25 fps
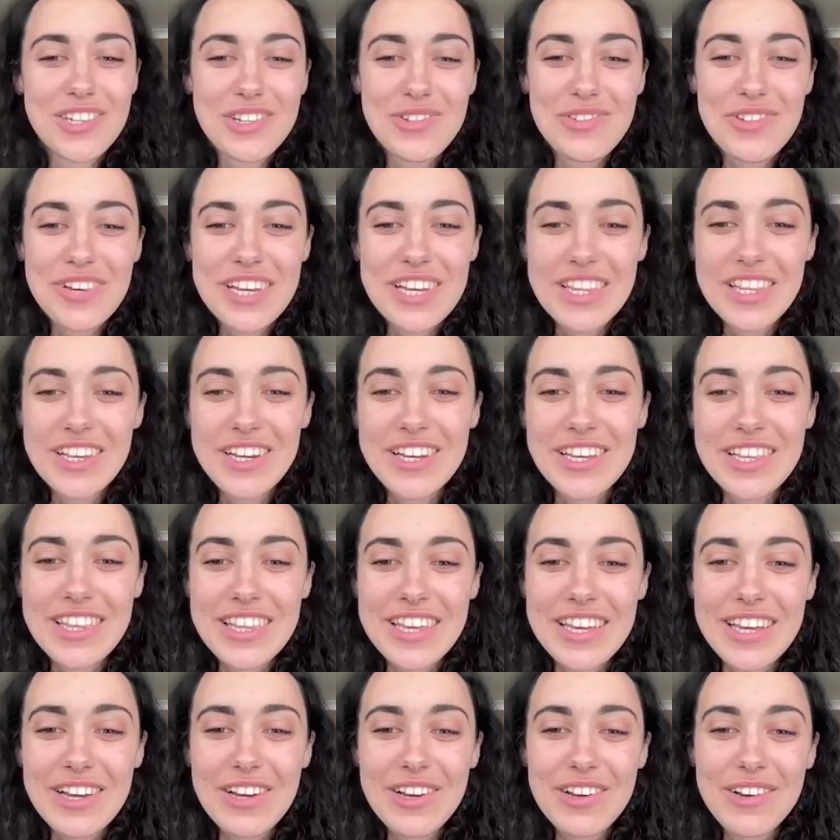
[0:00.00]
to it that I
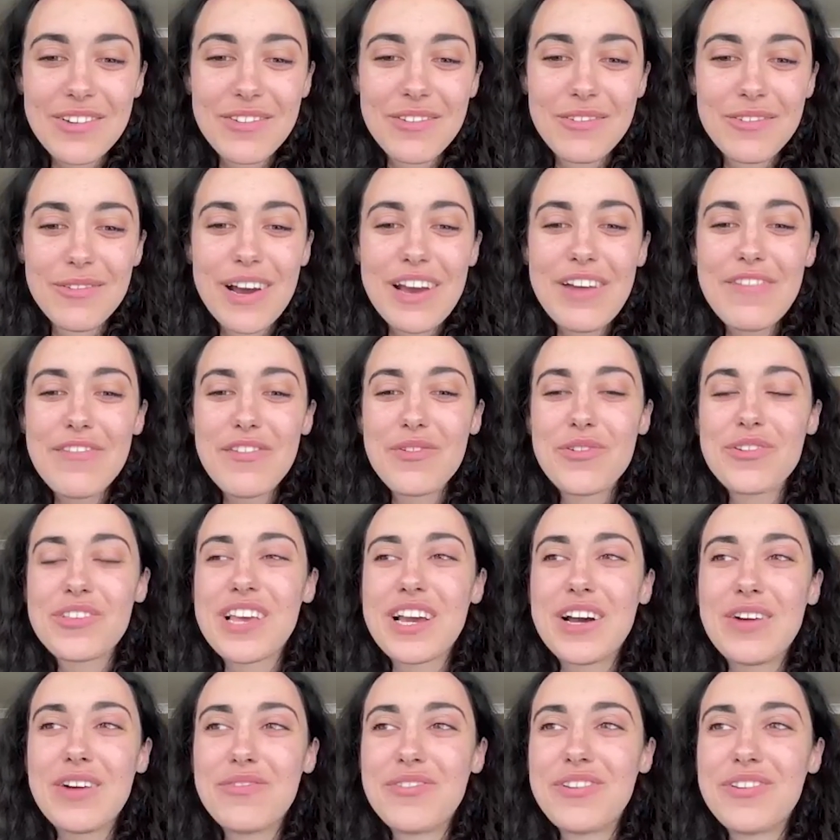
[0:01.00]
think whatever was
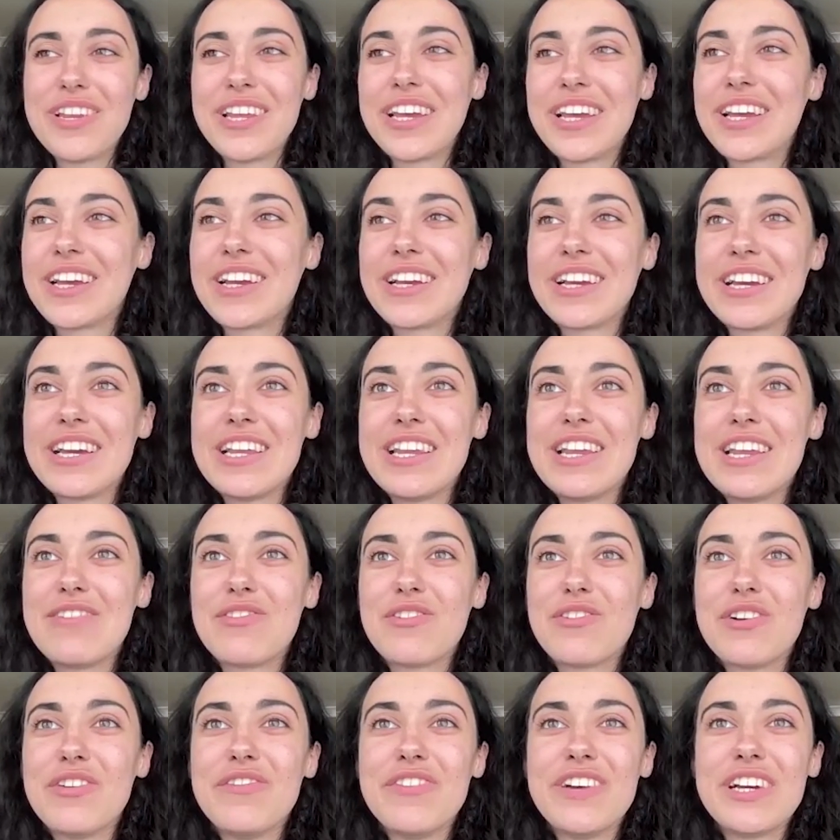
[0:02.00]
happening, it
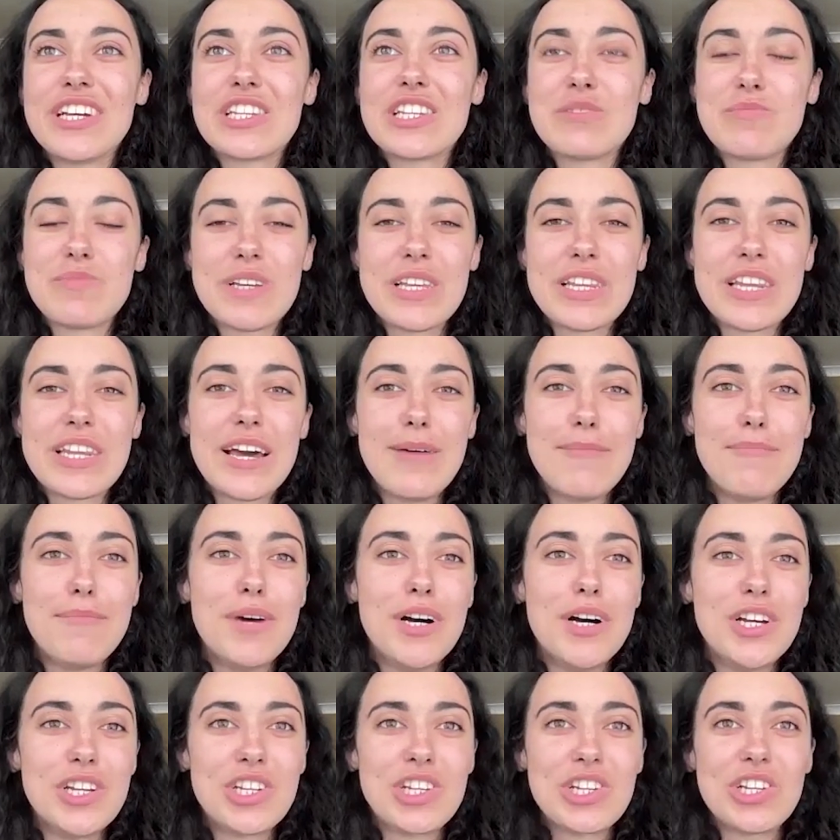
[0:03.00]
never affected me that
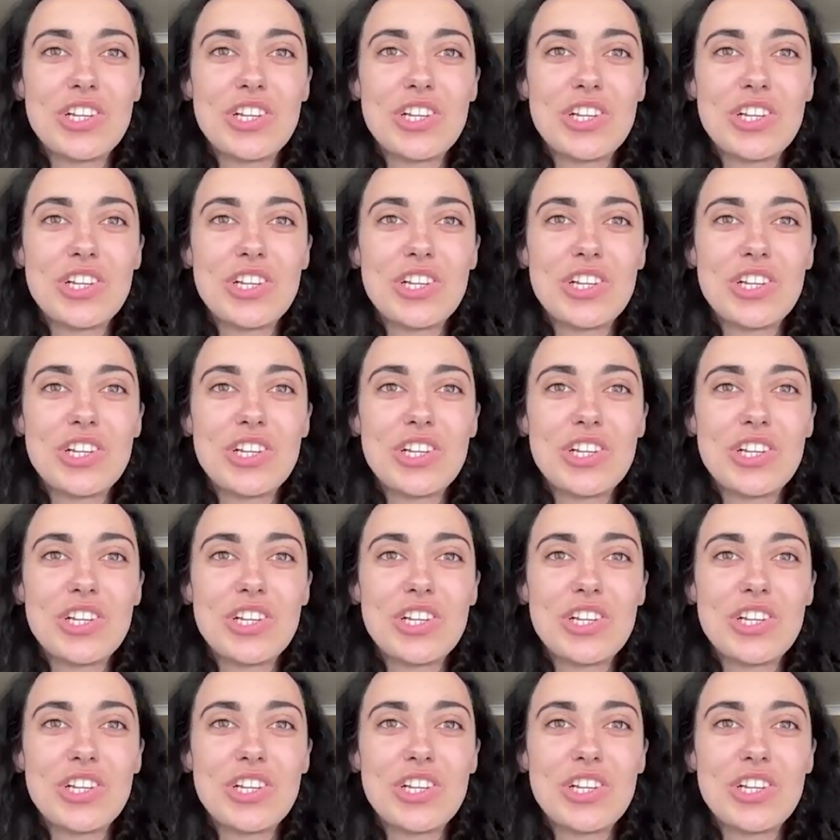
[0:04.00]
much